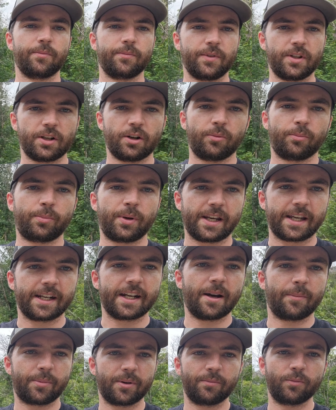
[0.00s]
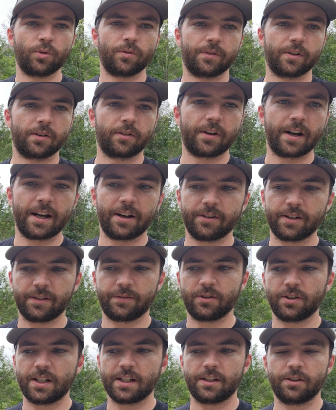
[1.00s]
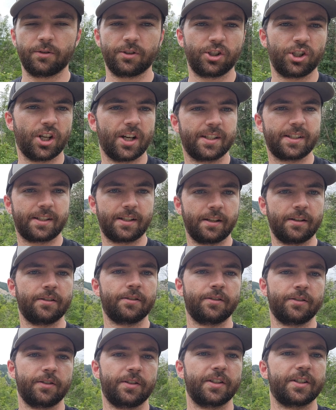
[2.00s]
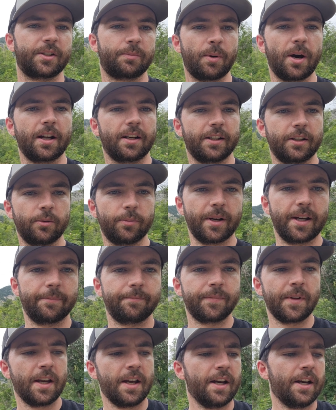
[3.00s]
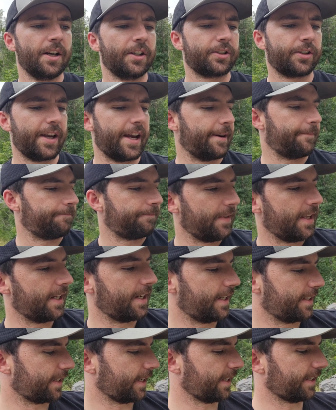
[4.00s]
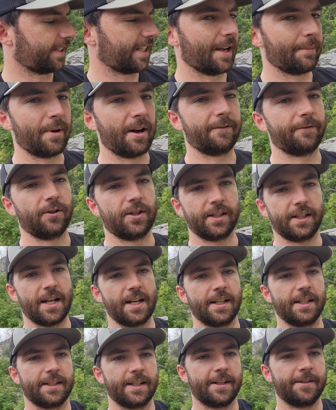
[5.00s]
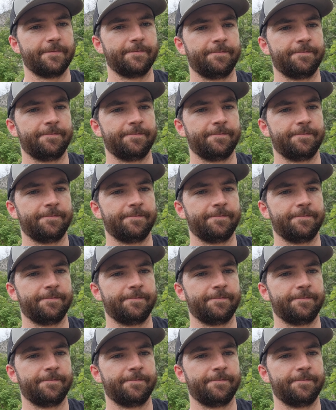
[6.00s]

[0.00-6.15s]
you know, pick it up and move it around if you need to adjust the spot a little bit. So yeah, it is a semi-freestanding tent.